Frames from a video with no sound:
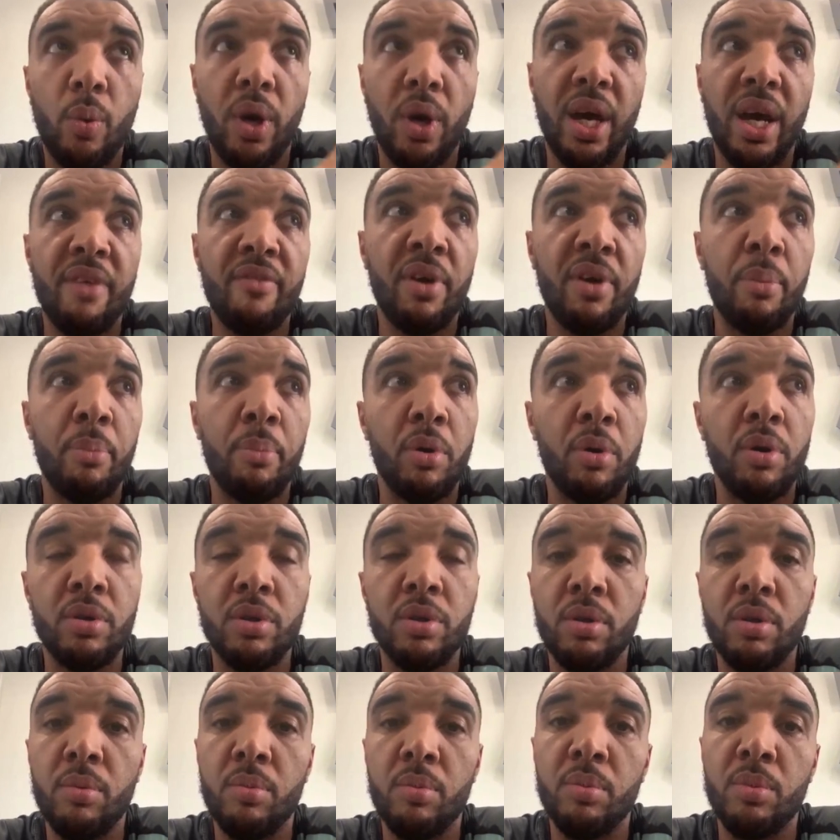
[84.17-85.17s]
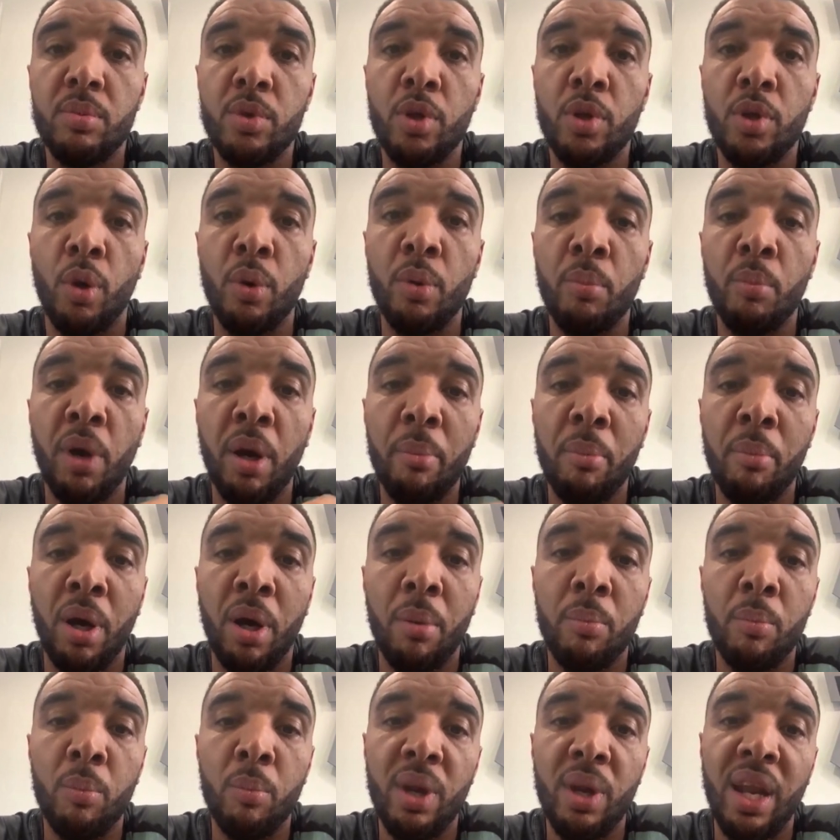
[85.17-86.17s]
whatever, but knowing my
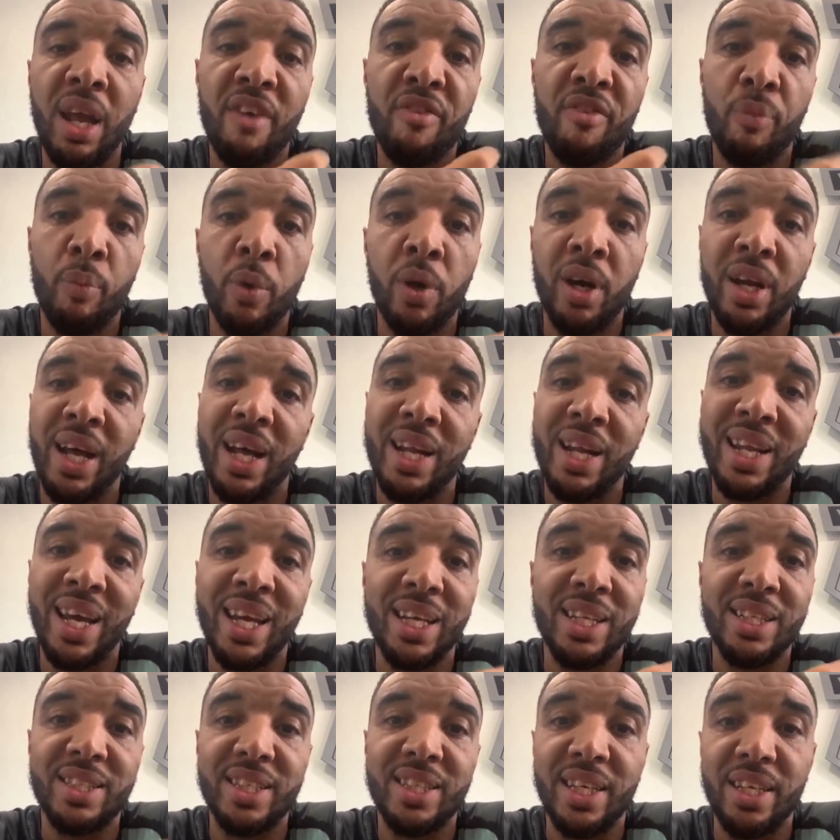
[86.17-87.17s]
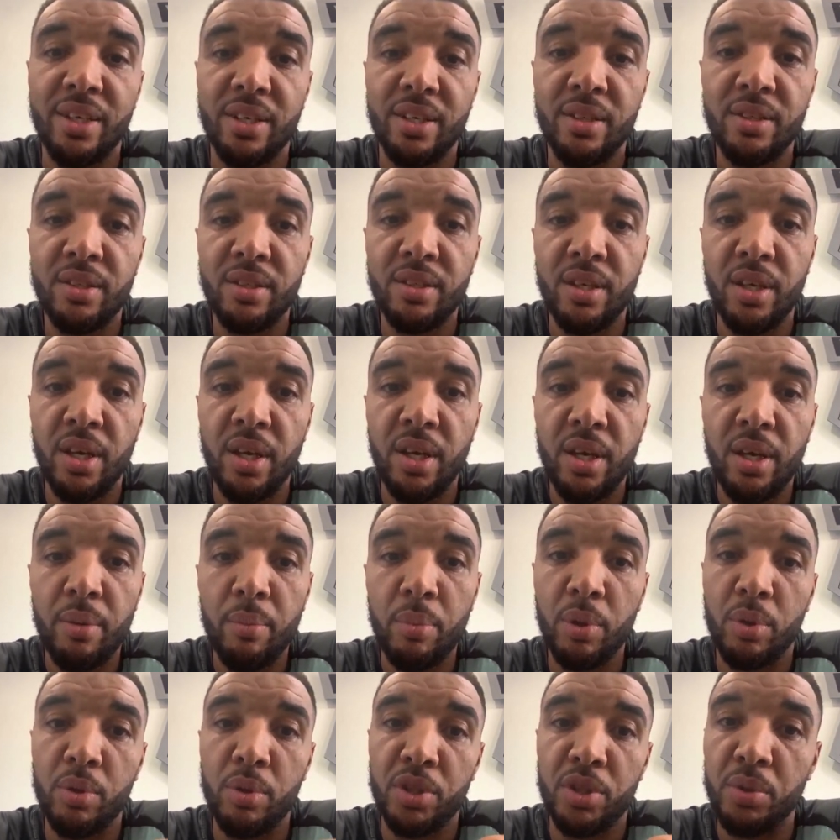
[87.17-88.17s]
mum left work that day in tears
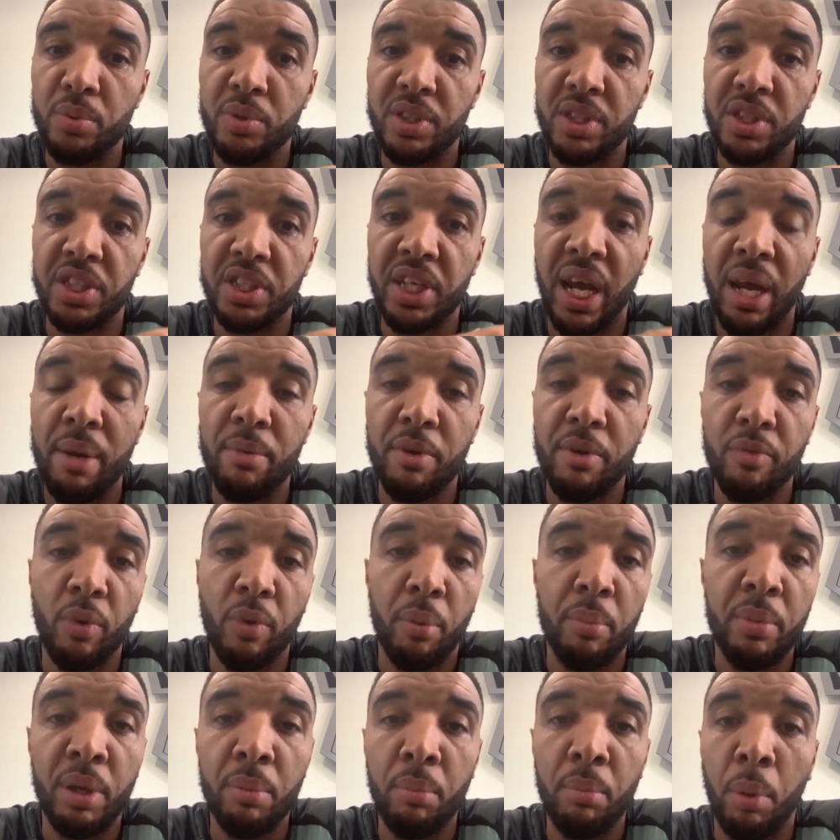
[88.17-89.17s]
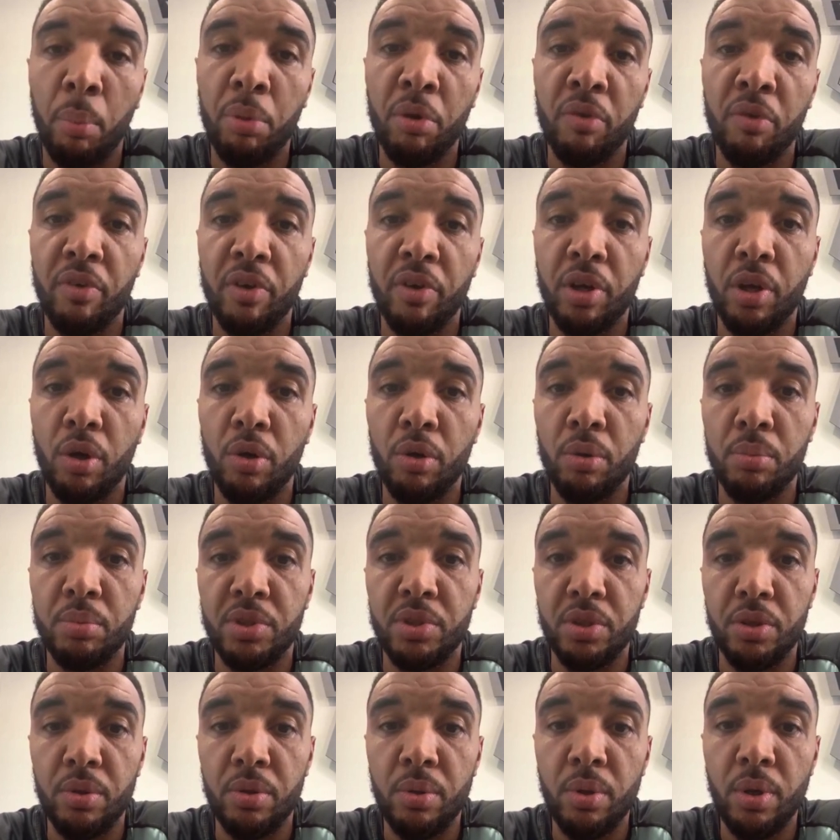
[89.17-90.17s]
because she was ashamed of what me and my brother
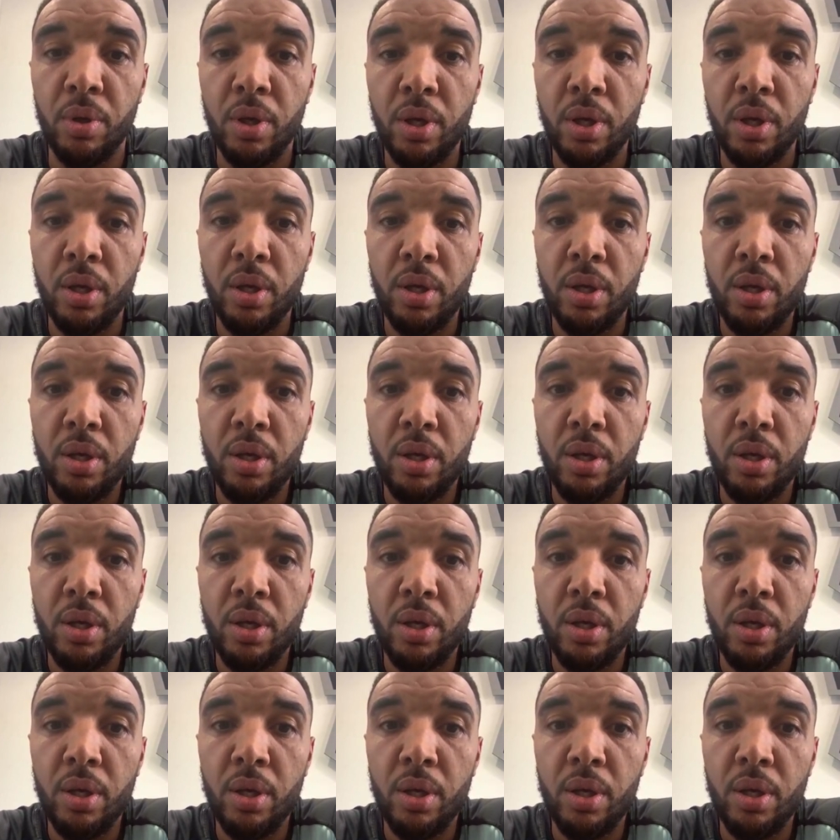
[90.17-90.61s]
got up to,